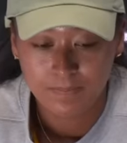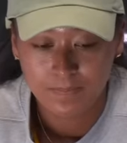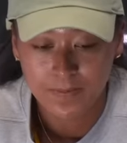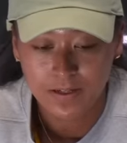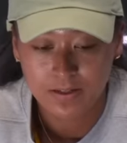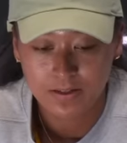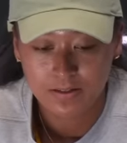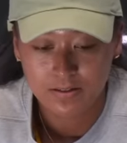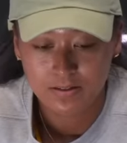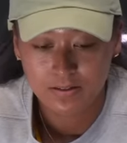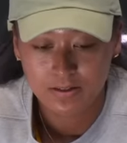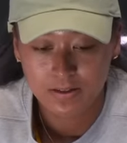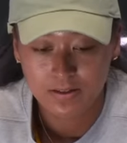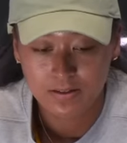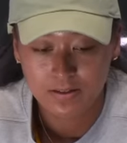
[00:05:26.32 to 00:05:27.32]
I guess,
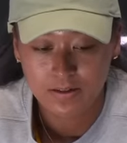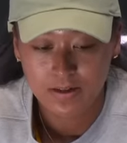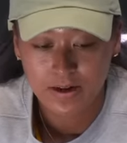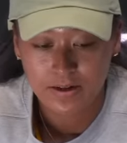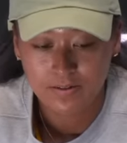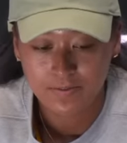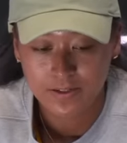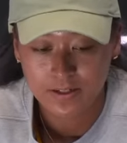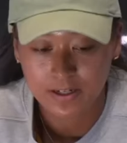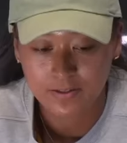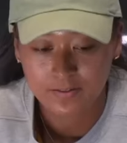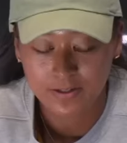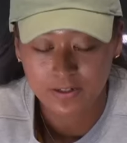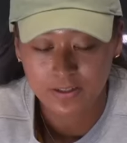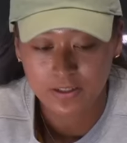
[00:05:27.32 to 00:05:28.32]
like, after
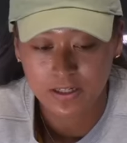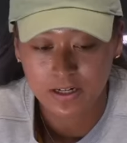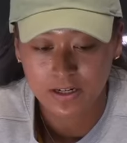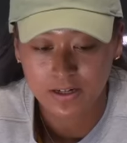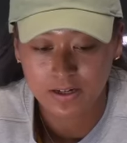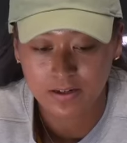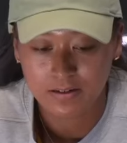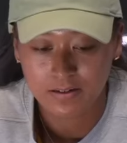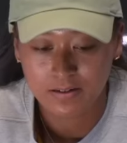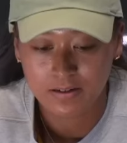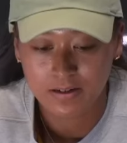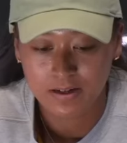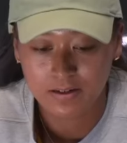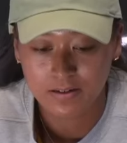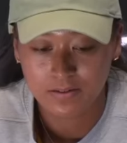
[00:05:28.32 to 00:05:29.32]
having Shy and
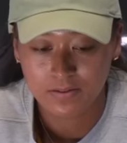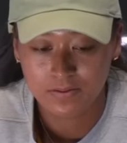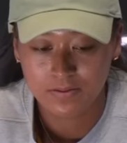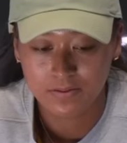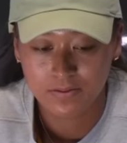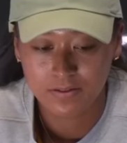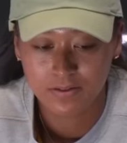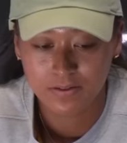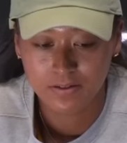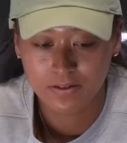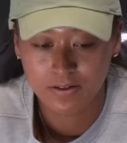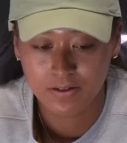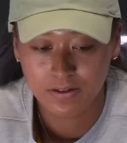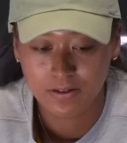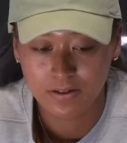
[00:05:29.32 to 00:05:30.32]
kind of
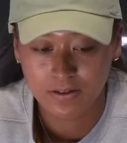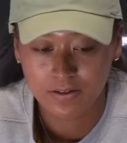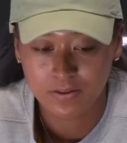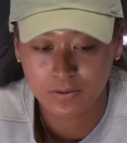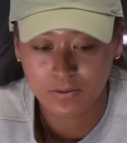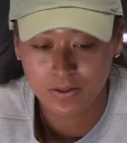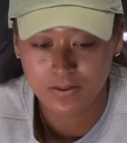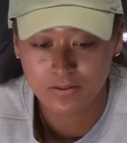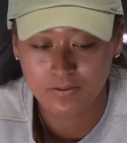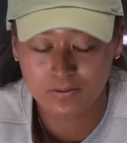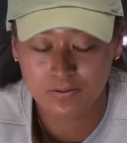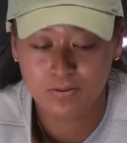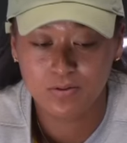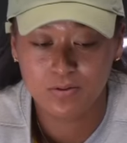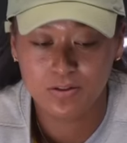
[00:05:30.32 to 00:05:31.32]
going
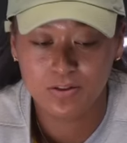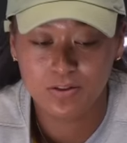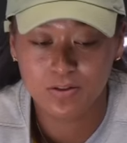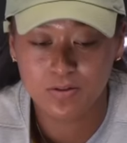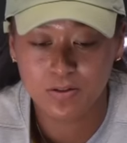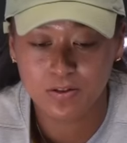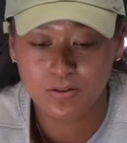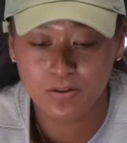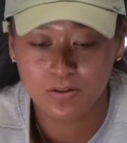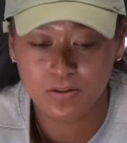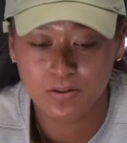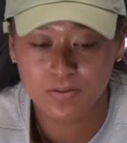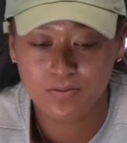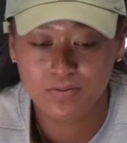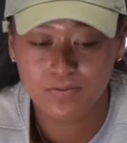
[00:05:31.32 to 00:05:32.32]
through the
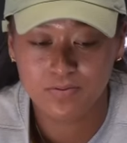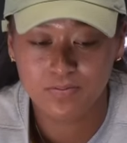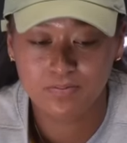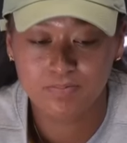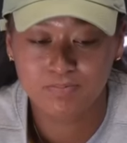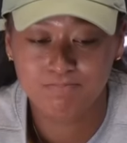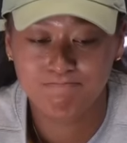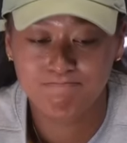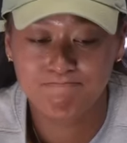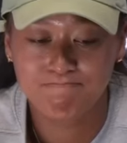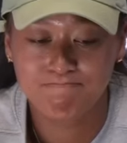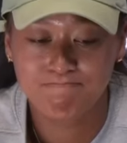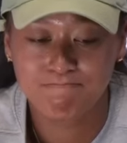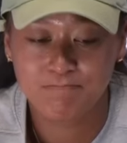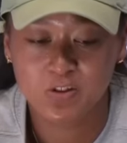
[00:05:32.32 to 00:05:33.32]
struggle of
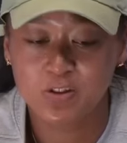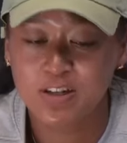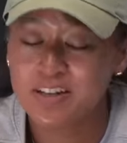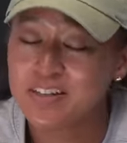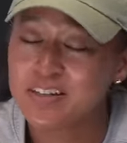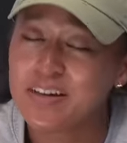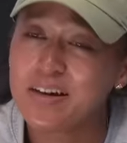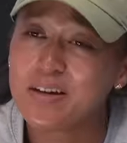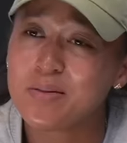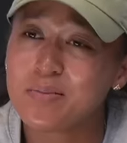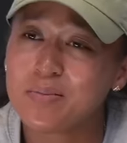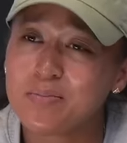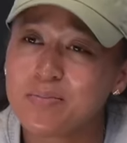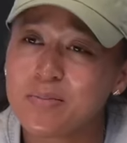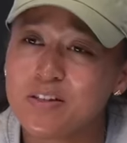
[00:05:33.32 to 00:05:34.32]
trying to get
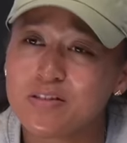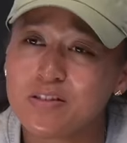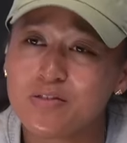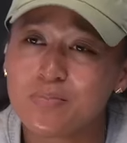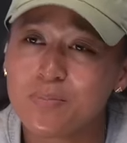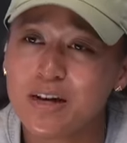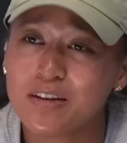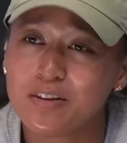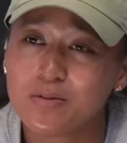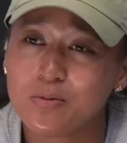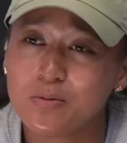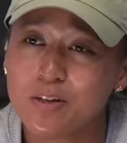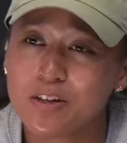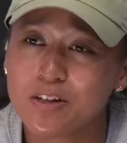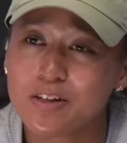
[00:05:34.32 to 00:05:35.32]
myself back to
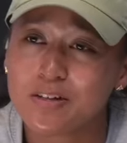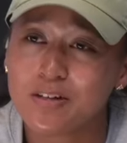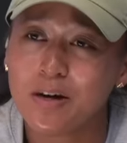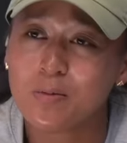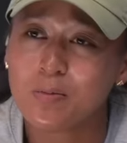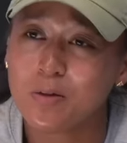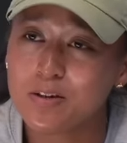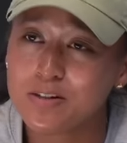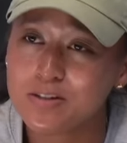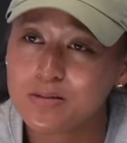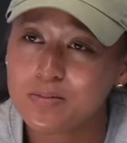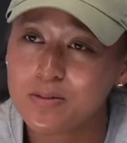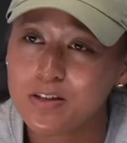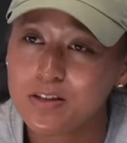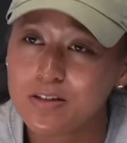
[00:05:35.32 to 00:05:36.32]
where I want
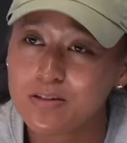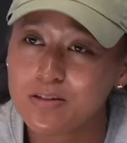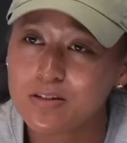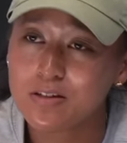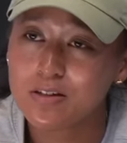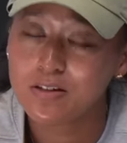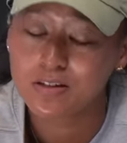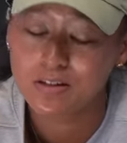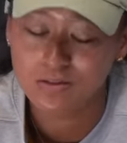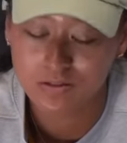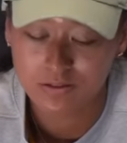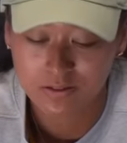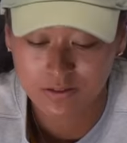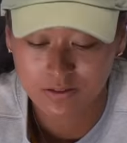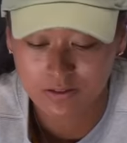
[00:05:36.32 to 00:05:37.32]
to be, it
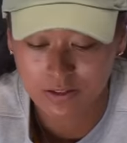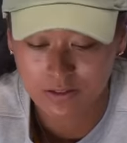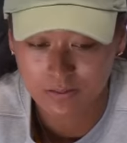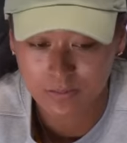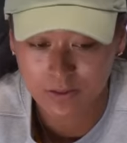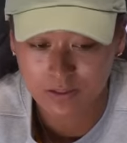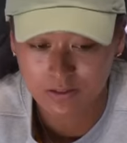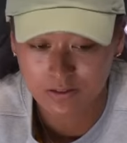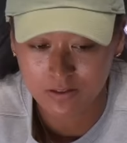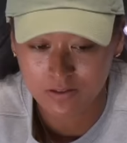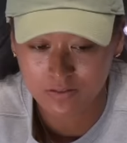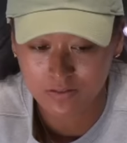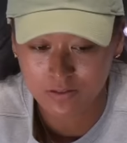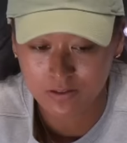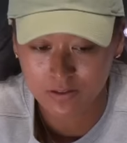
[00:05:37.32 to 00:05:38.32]
was incredibly
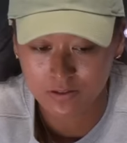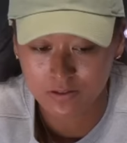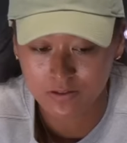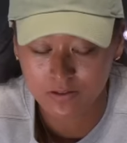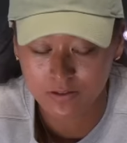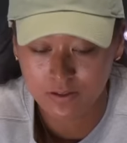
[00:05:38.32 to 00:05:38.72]
tough. So